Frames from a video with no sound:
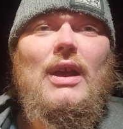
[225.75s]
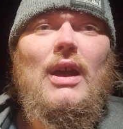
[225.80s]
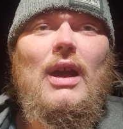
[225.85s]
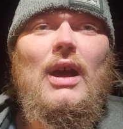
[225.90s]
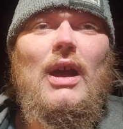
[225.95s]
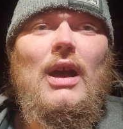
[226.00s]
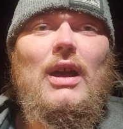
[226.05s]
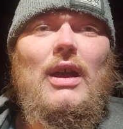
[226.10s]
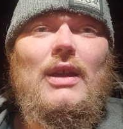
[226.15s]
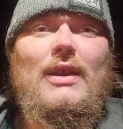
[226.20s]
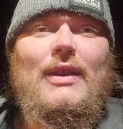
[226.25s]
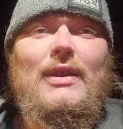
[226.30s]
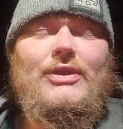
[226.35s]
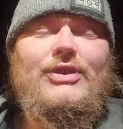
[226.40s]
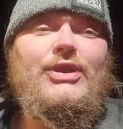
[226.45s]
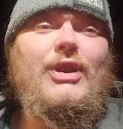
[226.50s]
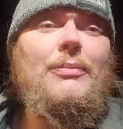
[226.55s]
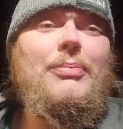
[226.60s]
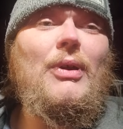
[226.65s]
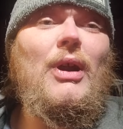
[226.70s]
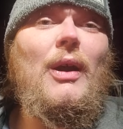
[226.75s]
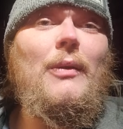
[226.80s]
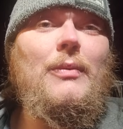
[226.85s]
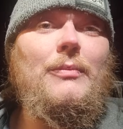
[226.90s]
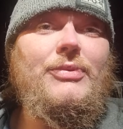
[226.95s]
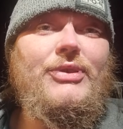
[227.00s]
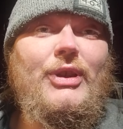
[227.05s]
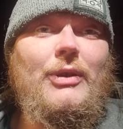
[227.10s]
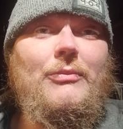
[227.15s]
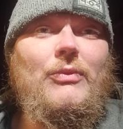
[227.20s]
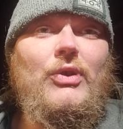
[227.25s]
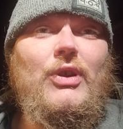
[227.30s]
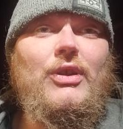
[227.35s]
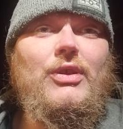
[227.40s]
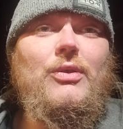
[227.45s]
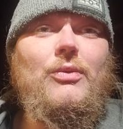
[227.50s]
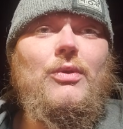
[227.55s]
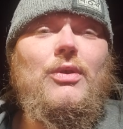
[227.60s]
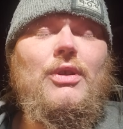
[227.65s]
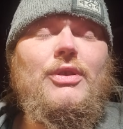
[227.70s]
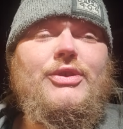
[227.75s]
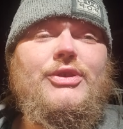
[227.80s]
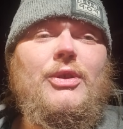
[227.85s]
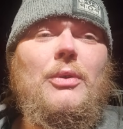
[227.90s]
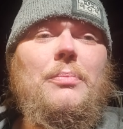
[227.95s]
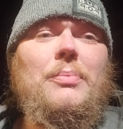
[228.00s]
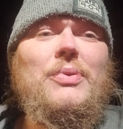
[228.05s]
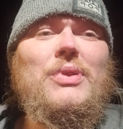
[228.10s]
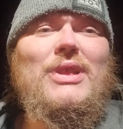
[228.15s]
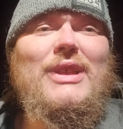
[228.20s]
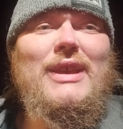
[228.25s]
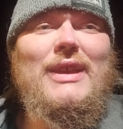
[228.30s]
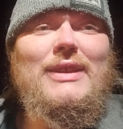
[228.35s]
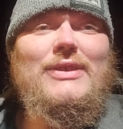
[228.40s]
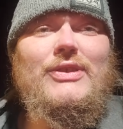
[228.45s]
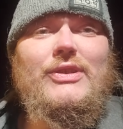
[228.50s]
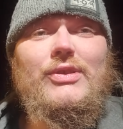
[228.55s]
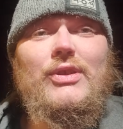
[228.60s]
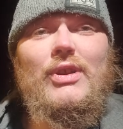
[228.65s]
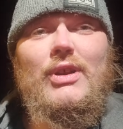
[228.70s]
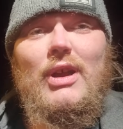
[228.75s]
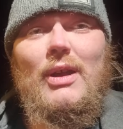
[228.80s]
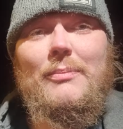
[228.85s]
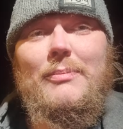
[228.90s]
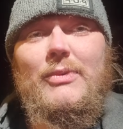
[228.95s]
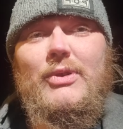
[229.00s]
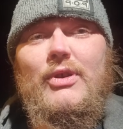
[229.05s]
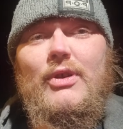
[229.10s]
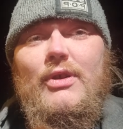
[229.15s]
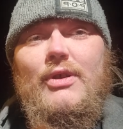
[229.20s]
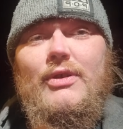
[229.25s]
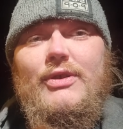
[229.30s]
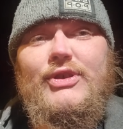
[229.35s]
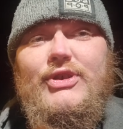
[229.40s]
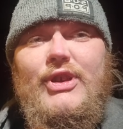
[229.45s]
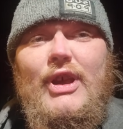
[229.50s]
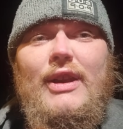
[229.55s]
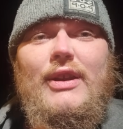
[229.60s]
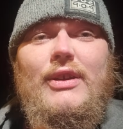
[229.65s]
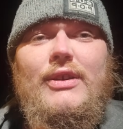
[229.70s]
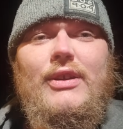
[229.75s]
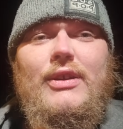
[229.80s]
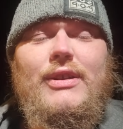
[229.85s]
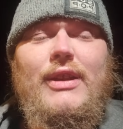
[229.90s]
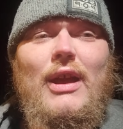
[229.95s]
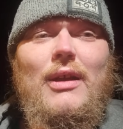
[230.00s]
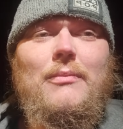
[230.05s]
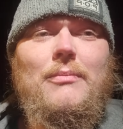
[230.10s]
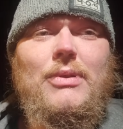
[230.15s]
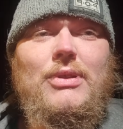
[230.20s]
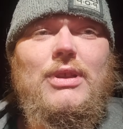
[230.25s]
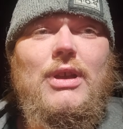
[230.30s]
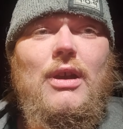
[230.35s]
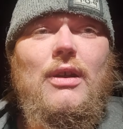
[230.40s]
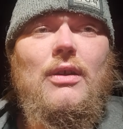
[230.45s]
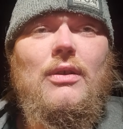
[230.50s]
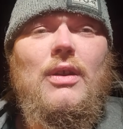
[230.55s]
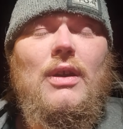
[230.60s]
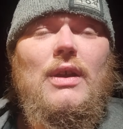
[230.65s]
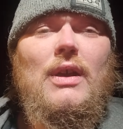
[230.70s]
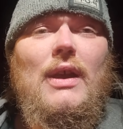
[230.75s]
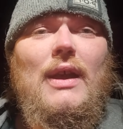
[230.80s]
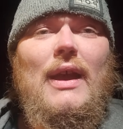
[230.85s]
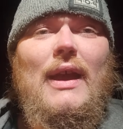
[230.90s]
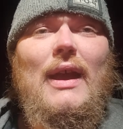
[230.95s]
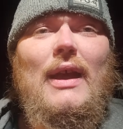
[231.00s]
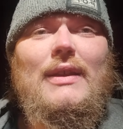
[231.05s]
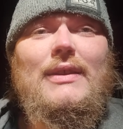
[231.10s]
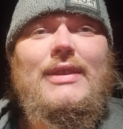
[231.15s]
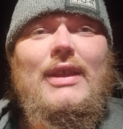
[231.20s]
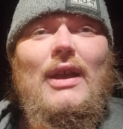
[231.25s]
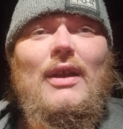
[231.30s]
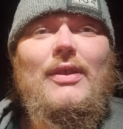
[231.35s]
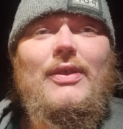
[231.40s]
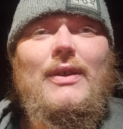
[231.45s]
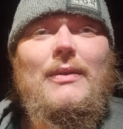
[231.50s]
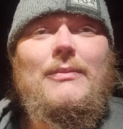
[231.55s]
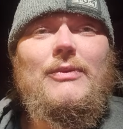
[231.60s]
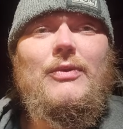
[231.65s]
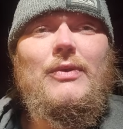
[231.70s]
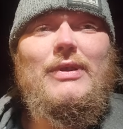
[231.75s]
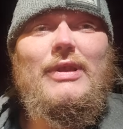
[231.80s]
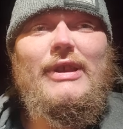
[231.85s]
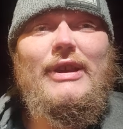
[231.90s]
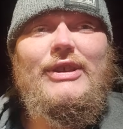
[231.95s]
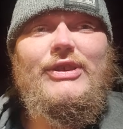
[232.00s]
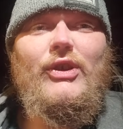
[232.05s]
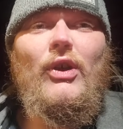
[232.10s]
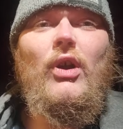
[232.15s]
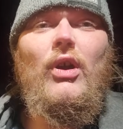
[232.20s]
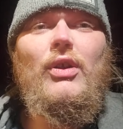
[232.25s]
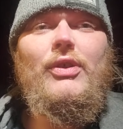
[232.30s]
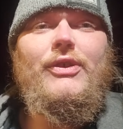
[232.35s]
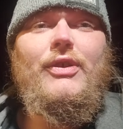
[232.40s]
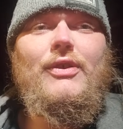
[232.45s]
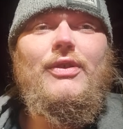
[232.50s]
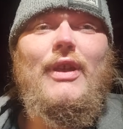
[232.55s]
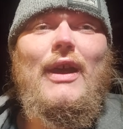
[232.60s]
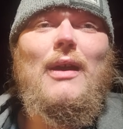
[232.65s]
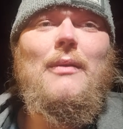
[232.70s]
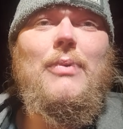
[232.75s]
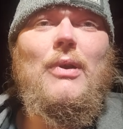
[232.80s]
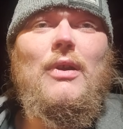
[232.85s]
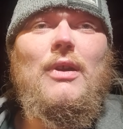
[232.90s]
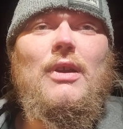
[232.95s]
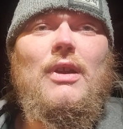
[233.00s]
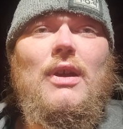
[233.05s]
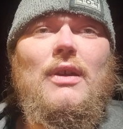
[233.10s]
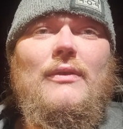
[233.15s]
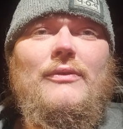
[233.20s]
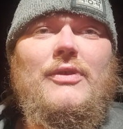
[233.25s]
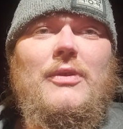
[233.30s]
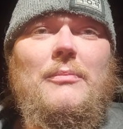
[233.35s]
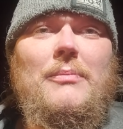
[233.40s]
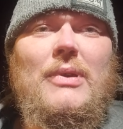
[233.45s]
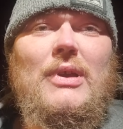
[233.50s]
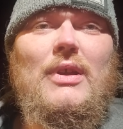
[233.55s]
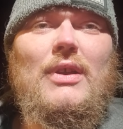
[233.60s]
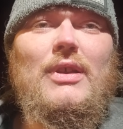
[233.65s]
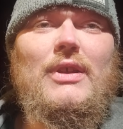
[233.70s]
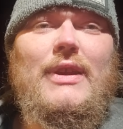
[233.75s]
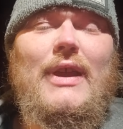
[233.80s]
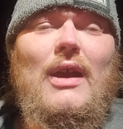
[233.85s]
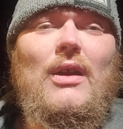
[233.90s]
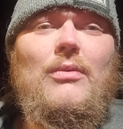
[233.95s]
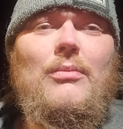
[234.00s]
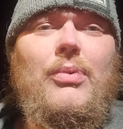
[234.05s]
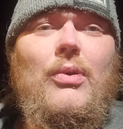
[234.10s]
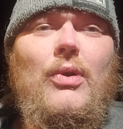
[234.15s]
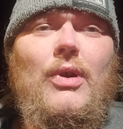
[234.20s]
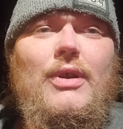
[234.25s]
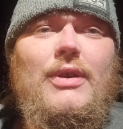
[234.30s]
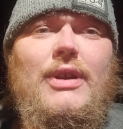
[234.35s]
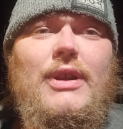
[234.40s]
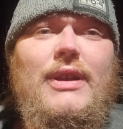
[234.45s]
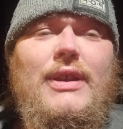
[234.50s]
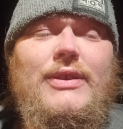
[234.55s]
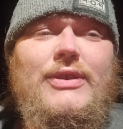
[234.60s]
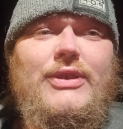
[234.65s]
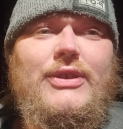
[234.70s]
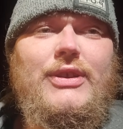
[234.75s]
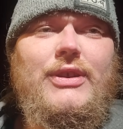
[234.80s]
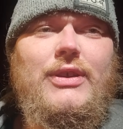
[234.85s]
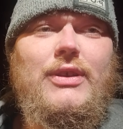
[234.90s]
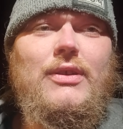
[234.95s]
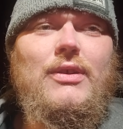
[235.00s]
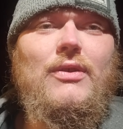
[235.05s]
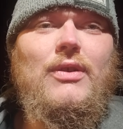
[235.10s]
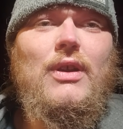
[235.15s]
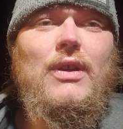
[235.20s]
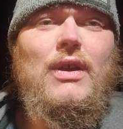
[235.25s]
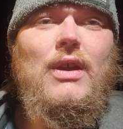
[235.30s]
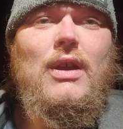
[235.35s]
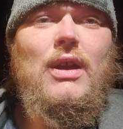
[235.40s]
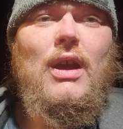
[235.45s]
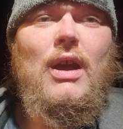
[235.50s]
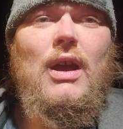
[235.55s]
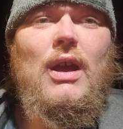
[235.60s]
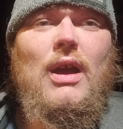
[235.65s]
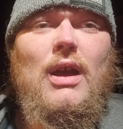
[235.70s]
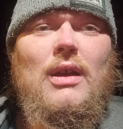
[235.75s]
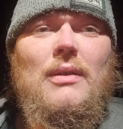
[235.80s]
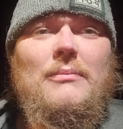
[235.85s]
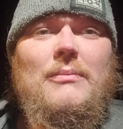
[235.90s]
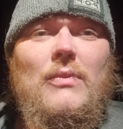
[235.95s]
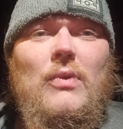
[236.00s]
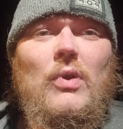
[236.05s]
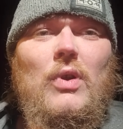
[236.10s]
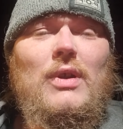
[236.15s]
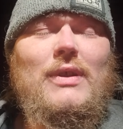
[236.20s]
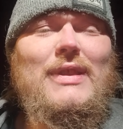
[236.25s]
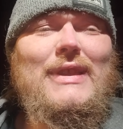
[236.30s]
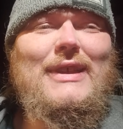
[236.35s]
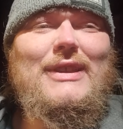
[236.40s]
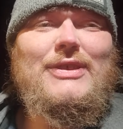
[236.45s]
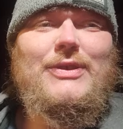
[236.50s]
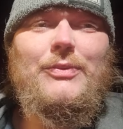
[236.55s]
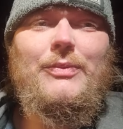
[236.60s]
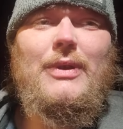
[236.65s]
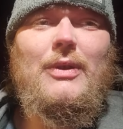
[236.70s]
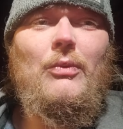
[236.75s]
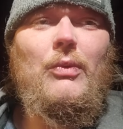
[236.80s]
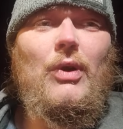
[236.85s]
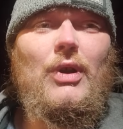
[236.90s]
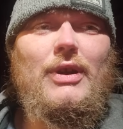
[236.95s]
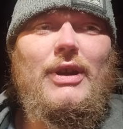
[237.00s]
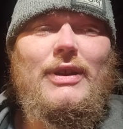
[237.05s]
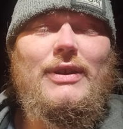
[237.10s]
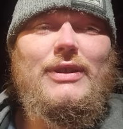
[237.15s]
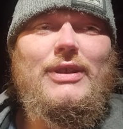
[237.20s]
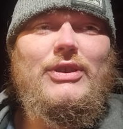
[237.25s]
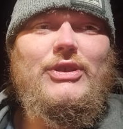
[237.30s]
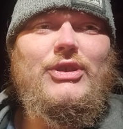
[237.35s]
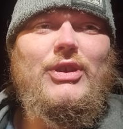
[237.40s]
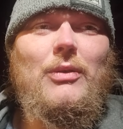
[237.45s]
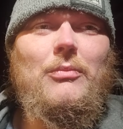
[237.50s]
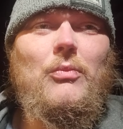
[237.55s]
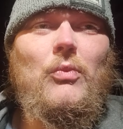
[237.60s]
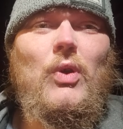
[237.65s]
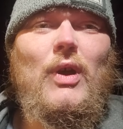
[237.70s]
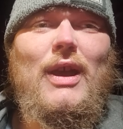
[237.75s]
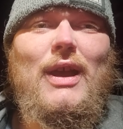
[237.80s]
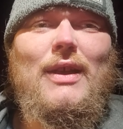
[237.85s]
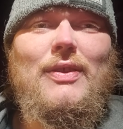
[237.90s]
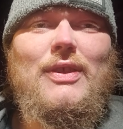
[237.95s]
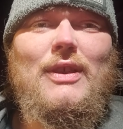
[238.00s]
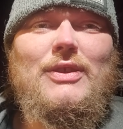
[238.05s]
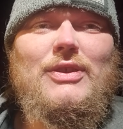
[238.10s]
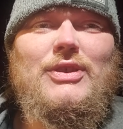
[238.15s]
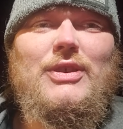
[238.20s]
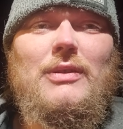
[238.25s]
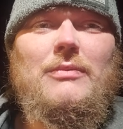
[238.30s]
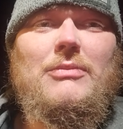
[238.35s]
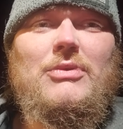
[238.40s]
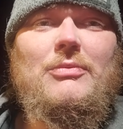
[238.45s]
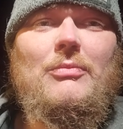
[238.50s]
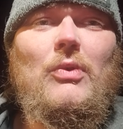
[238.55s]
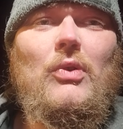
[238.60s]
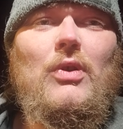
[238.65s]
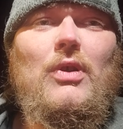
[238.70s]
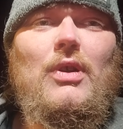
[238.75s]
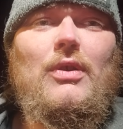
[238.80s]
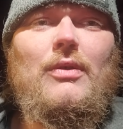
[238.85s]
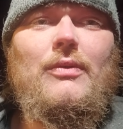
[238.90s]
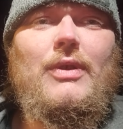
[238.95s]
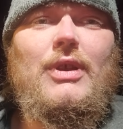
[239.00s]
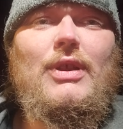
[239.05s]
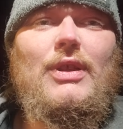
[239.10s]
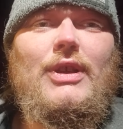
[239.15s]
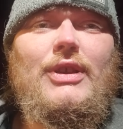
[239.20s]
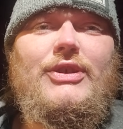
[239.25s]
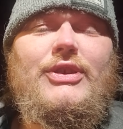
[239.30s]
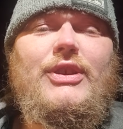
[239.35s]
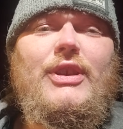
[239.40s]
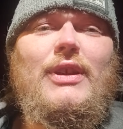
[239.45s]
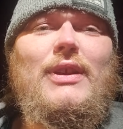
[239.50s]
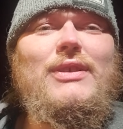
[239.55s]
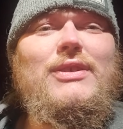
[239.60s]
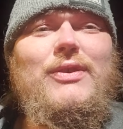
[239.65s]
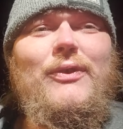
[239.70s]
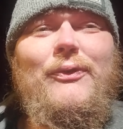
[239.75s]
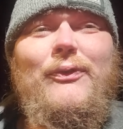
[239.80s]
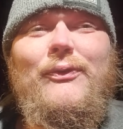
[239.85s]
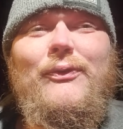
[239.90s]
It's a problem somewhere in the world. So please look up your senator down below and tell them to at least alter that part of the bill and how important it is to you, or at least reword it to some way that seems more realistic. To